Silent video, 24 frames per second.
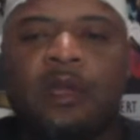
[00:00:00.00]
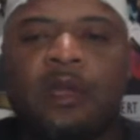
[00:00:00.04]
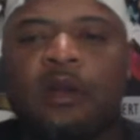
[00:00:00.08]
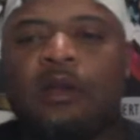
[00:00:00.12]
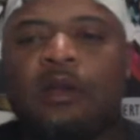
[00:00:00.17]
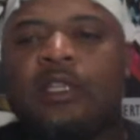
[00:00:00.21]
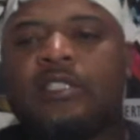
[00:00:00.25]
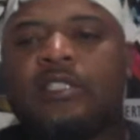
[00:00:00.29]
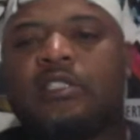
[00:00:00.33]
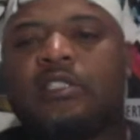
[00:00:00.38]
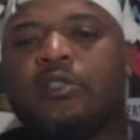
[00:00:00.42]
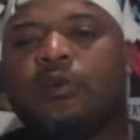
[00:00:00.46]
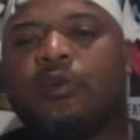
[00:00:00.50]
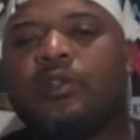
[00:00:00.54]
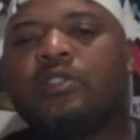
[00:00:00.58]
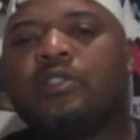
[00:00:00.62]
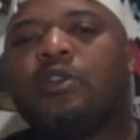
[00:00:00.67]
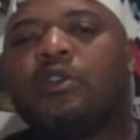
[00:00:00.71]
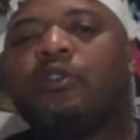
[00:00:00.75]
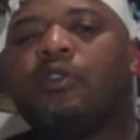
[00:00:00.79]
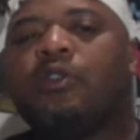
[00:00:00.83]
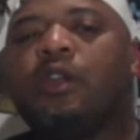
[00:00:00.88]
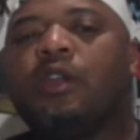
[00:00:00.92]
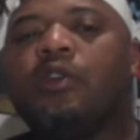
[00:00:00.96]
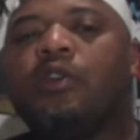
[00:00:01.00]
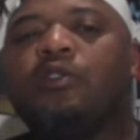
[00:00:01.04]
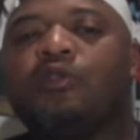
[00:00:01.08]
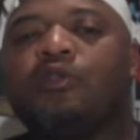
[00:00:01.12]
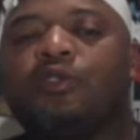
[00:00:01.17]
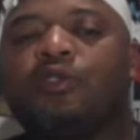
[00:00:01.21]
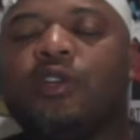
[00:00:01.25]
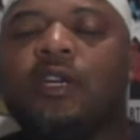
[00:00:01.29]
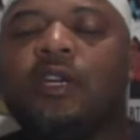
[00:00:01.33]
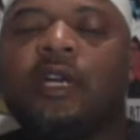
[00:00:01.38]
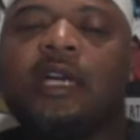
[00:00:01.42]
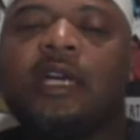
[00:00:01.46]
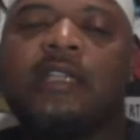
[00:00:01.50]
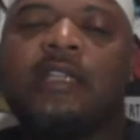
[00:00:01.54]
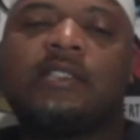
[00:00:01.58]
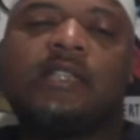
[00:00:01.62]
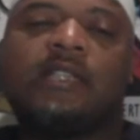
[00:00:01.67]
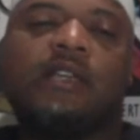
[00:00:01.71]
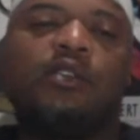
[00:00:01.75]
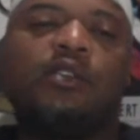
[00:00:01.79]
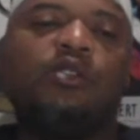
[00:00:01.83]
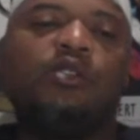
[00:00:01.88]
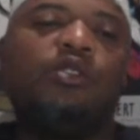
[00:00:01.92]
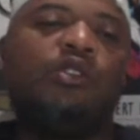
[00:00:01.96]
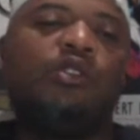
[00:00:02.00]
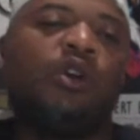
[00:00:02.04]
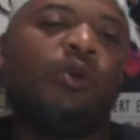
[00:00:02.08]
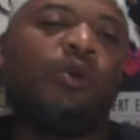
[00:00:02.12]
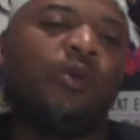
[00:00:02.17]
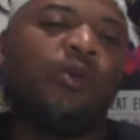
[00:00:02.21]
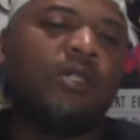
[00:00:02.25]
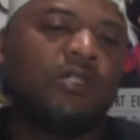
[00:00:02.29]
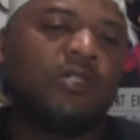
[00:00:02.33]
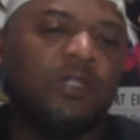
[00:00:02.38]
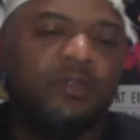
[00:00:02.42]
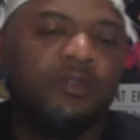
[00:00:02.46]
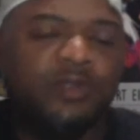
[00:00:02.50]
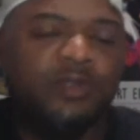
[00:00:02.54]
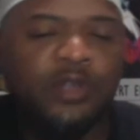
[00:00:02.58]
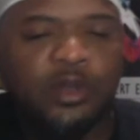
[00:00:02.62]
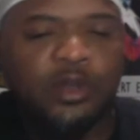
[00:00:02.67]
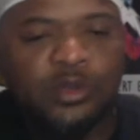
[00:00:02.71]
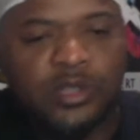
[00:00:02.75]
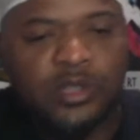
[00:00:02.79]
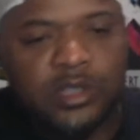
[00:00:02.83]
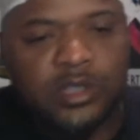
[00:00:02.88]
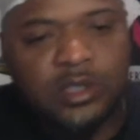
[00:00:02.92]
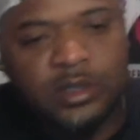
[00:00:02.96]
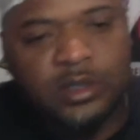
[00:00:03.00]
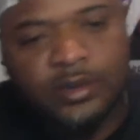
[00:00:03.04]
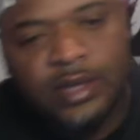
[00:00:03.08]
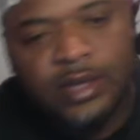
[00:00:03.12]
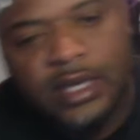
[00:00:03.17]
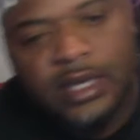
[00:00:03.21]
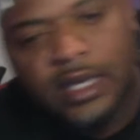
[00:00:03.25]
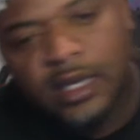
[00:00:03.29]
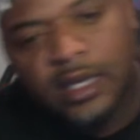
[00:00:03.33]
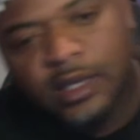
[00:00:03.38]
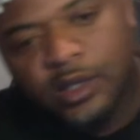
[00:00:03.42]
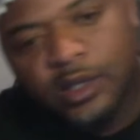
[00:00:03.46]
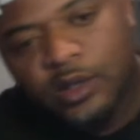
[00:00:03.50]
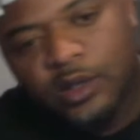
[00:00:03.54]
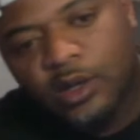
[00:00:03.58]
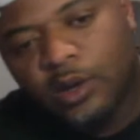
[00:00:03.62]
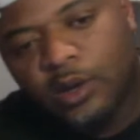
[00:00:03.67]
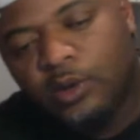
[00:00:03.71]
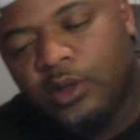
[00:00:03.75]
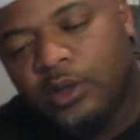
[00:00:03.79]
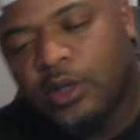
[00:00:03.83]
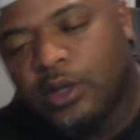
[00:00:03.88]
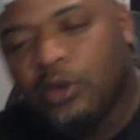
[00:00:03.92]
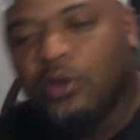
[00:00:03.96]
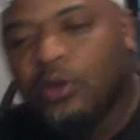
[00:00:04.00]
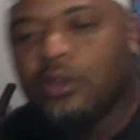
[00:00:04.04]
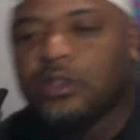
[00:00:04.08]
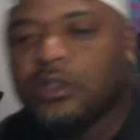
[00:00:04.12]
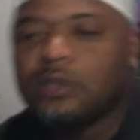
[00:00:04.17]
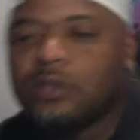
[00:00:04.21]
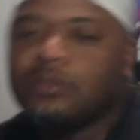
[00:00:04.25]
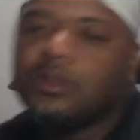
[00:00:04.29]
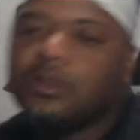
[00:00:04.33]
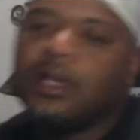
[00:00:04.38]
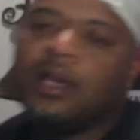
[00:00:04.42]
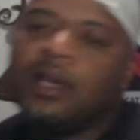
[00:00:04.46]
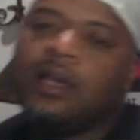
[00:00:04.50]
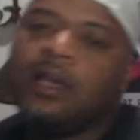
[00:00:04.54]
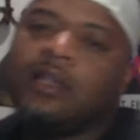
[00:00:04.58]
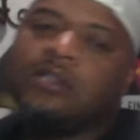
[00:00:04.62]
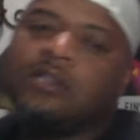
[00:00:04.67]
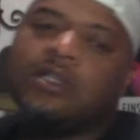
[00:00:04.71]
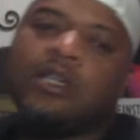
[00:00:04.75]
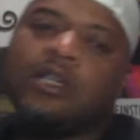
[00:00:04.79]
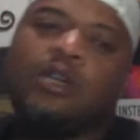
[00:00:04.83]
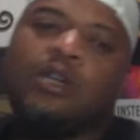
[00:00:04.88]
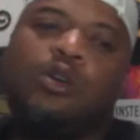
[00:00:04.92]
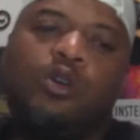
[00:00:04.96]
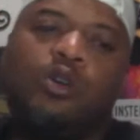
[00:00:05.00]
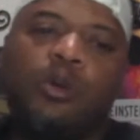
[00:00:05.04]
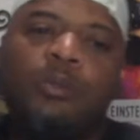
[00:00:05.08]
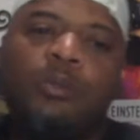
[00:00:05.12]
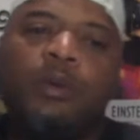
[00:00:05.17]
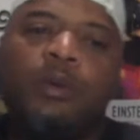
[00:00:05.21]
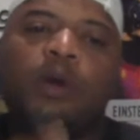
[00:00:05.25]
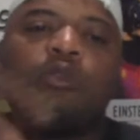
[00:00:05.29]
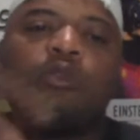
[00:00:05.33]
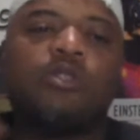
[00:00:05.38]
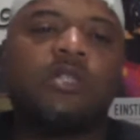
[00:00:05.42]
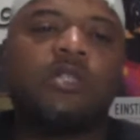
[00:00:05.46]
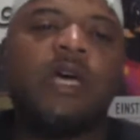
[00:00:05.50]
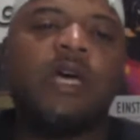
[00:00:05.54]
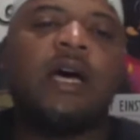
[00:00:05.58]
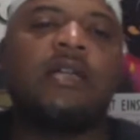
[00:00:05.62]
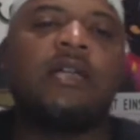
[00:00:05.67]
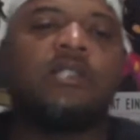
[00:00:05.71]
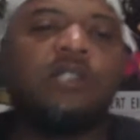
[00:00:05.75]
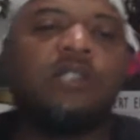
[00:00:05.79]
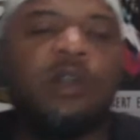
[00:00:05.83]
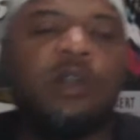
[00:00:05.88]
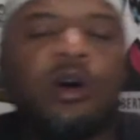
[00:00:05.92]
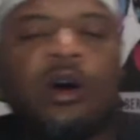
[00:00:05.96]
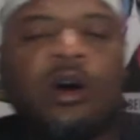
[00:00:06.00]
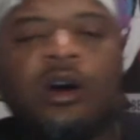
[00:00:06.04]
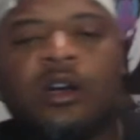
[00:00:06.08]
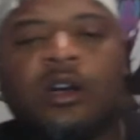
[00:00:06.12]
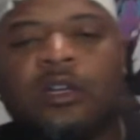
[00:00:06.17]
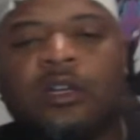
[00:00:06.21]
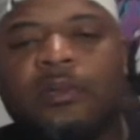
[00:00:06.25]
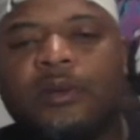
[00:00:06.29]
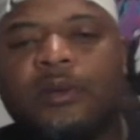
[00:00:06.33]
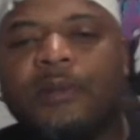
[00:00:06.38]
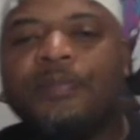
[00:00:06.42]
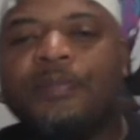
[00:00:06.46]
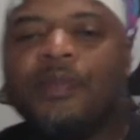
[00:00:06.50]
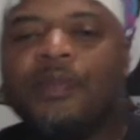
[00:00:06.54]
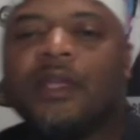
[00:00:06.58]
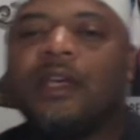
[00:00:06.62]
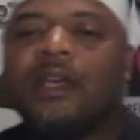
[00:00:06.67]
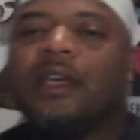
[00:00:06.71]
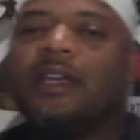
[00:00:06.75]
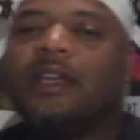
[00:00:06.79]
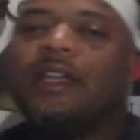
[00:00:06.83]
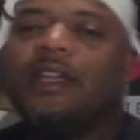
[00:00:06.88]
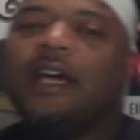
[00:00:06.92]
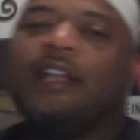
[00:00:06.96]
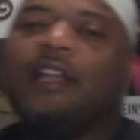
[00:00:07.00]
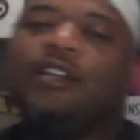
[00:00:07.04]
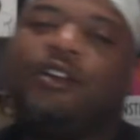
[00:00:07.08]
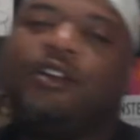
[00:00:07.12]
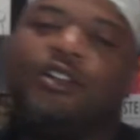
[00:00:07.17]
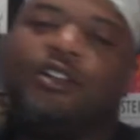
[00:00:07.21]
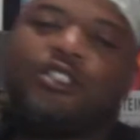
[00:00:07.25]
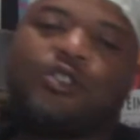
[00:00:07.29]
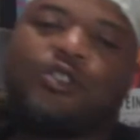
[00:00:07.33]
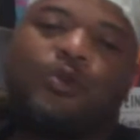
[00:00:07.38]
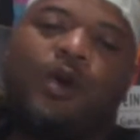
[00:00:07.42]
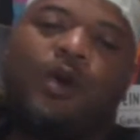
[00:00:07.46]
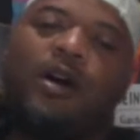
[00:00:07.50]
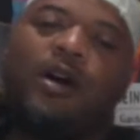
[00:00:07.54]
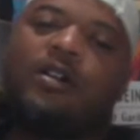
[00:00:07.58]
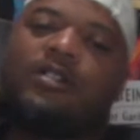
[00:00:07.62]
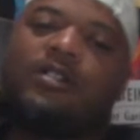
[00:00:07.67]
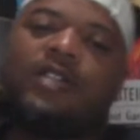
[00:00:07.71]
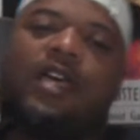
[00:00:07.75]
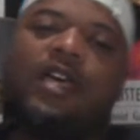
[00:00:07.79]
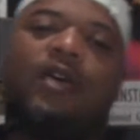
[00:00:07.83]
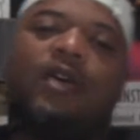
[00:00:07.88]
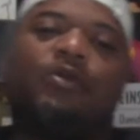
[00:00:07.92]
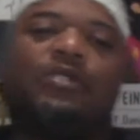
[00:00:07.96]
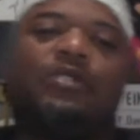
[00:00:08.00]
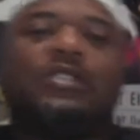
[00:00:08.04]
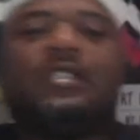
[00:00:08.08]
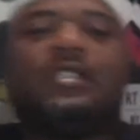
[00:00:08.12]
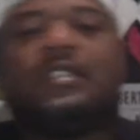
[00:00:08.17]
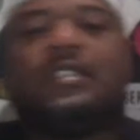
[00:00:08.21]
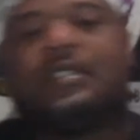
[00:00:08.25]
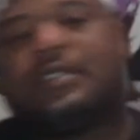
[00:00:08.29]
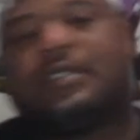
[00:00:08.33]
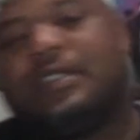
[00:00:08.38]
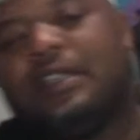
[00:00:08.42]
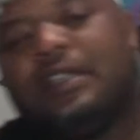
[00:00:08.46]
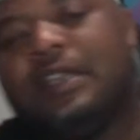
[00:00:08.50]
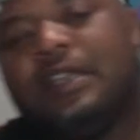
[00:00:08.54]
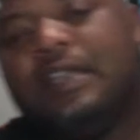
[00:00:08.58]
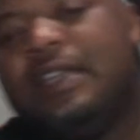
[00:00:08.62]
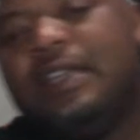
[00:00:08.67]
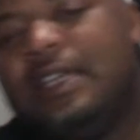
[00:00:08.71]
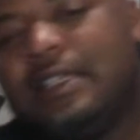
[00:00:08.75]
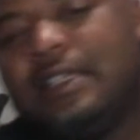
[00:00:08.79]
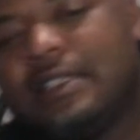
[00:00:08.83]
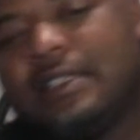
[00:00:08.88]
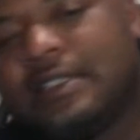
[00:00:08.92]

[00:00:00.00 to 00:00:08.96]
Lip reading: listen to what your close friend got to say. You do your research for yourself. Google some things and Google both sides of the argument. Now, the Herschel Walker thing was just, he needs to